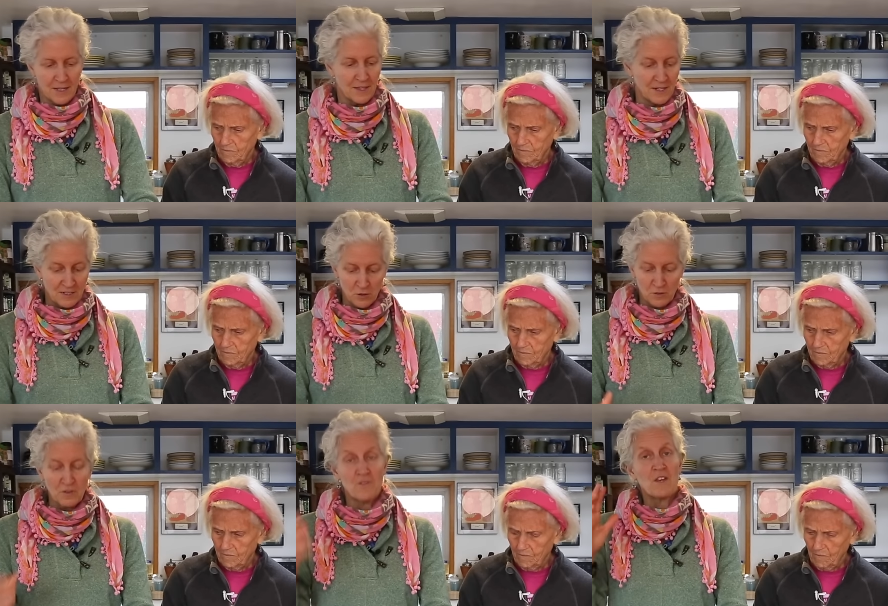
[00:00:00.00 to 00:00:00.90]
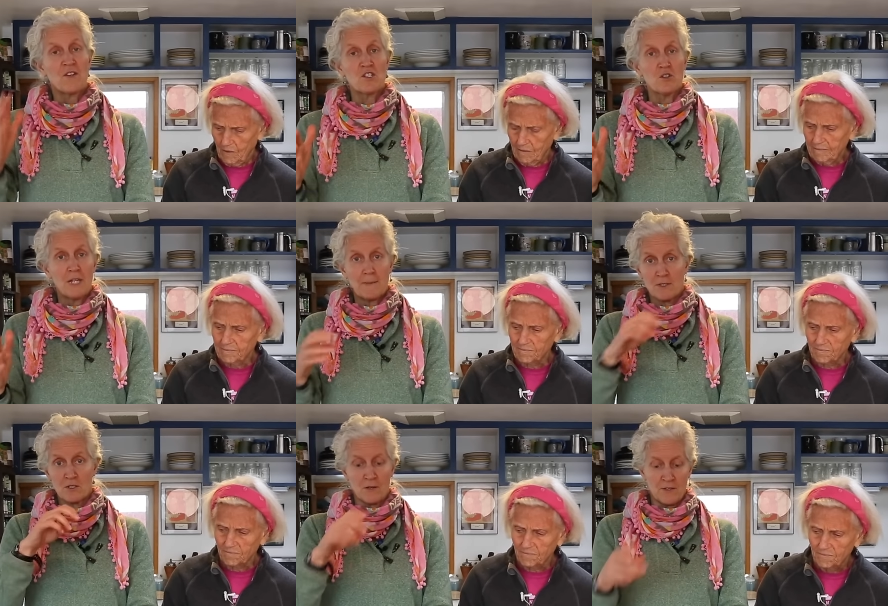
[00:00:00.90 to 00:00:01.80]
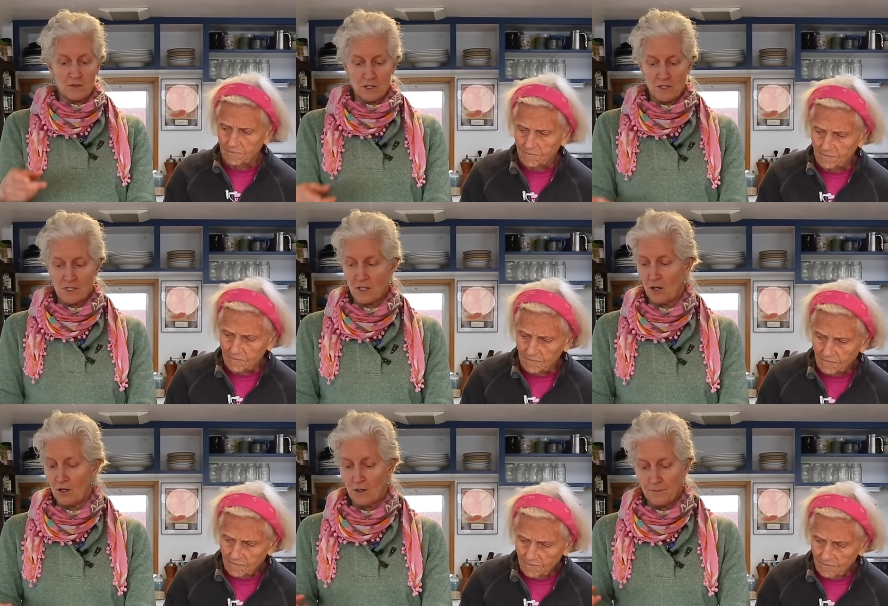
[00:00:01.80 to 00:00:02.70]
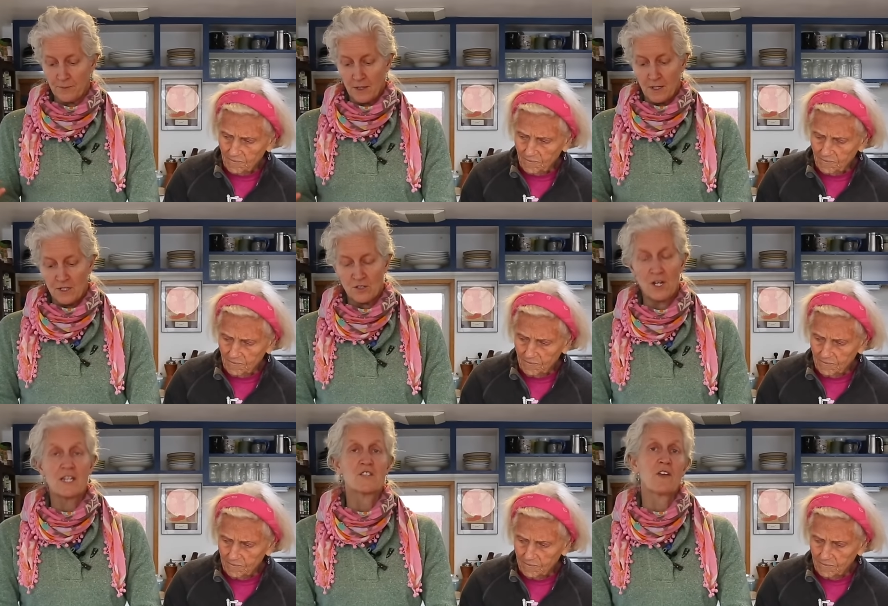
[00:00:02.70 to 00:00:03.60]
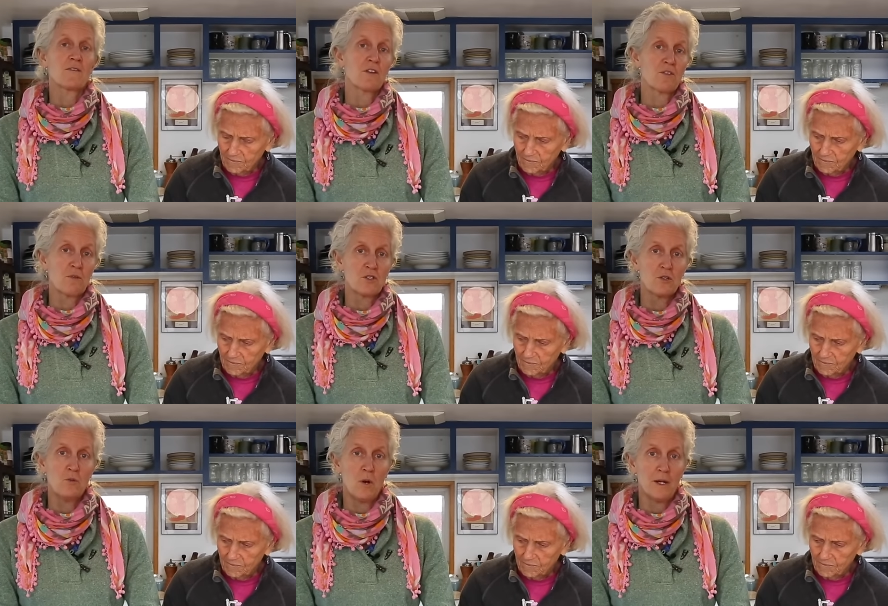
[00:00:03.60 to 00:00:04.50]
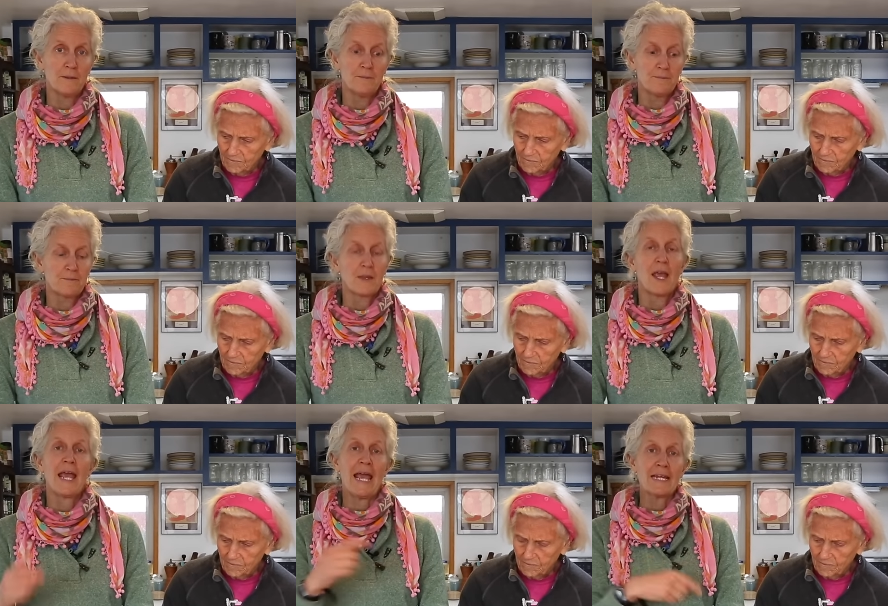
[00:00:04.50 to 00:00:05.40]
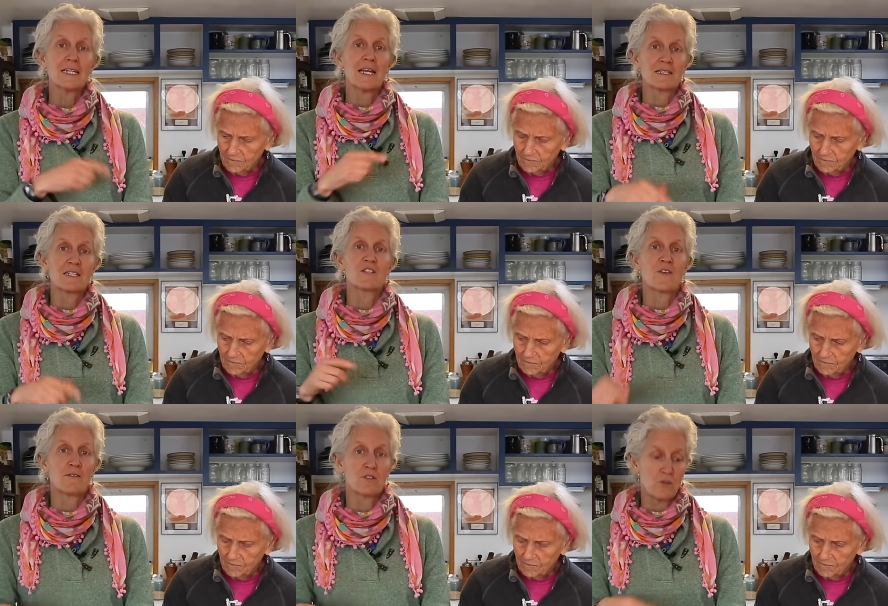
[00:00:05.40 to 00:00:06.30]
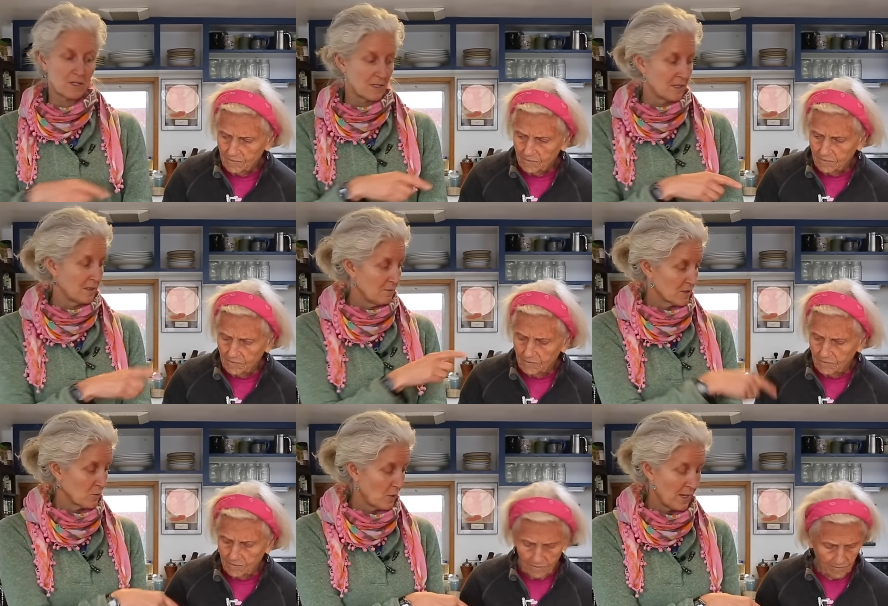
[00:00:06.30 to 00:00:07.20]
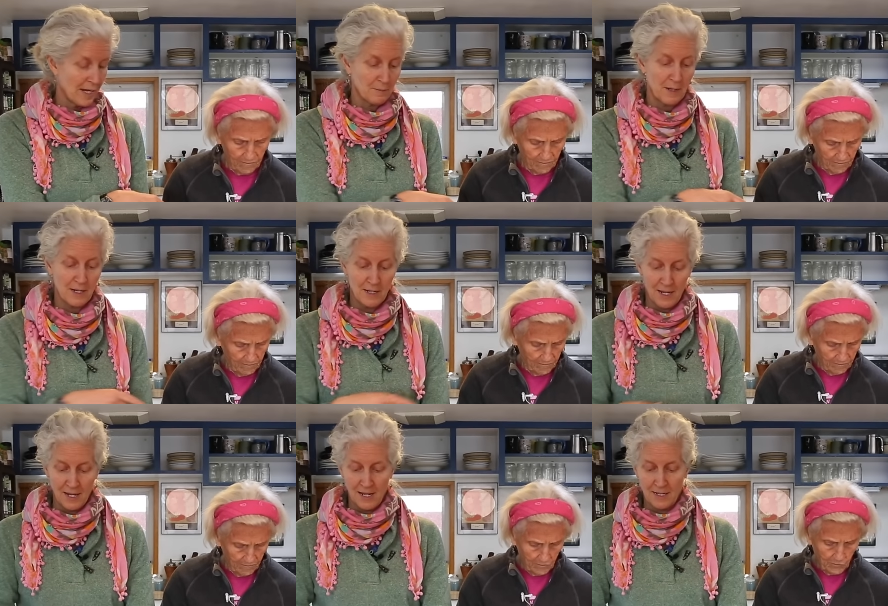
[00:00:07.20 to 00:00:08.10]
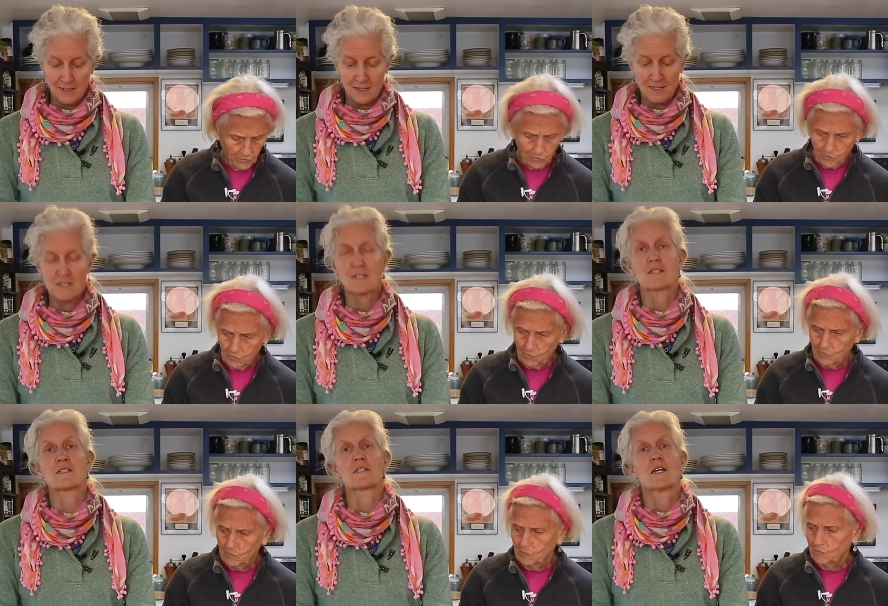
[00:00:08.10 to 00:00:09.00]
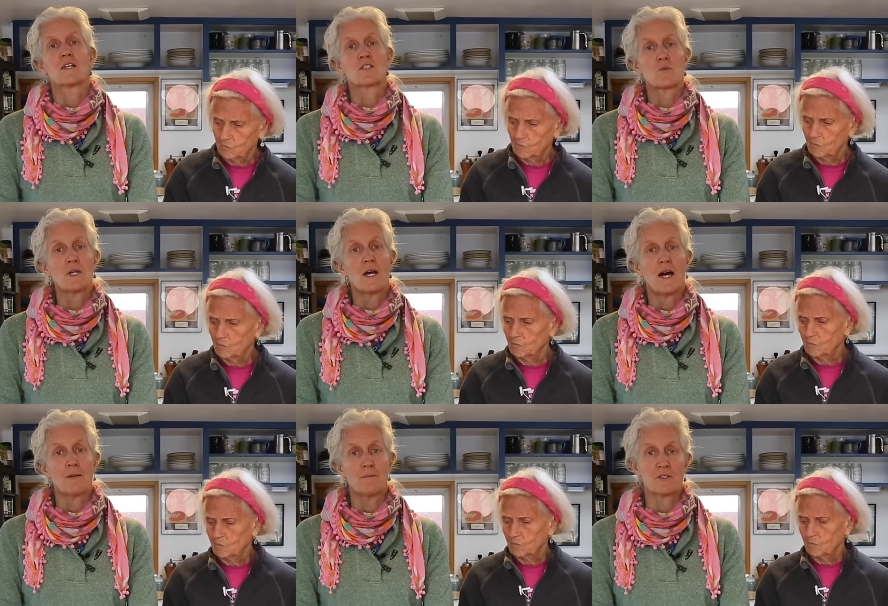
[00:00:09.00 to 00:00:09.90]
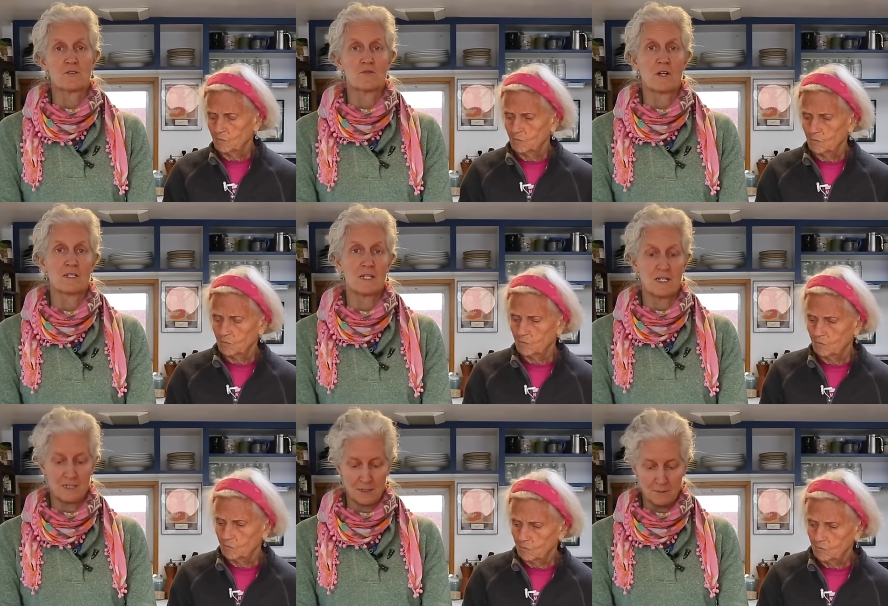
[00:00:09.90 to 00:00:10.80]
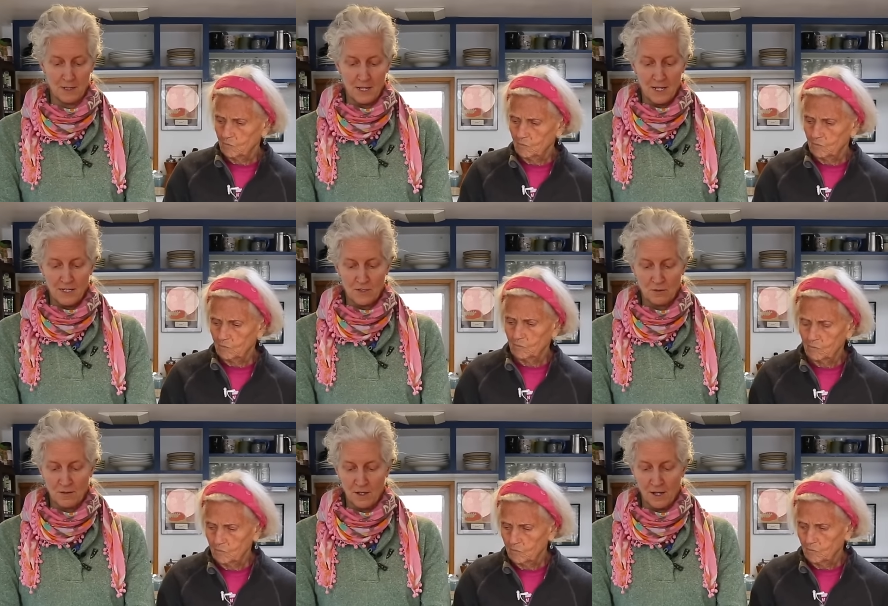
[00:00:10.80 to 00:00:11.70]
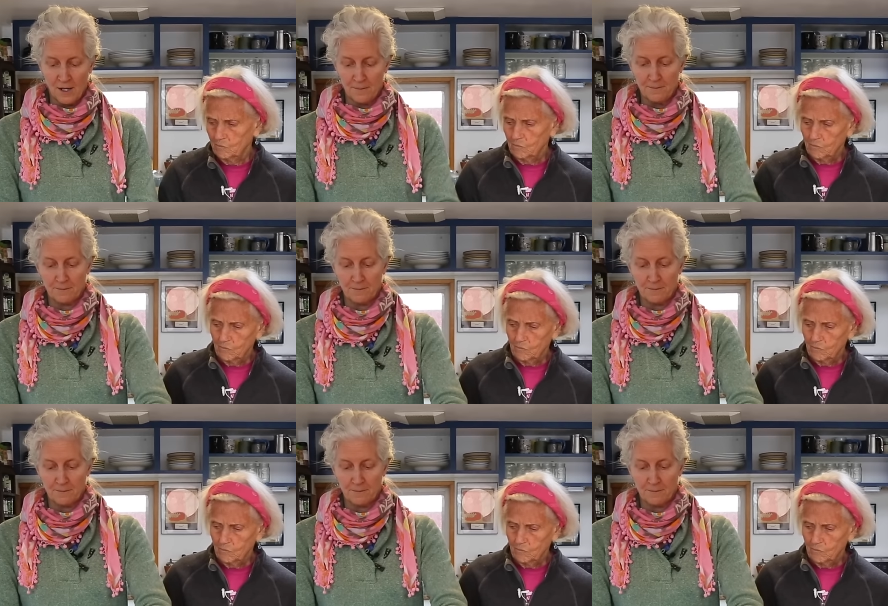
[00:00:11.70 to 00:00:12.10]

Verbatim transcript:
Speaker 1: the, so the official names of these, of these dressings are Jane's favorite 321, Ann and Essie's favorite dressing was the one Ann made, and this is sweet hot mustard dressing and dip. So uh,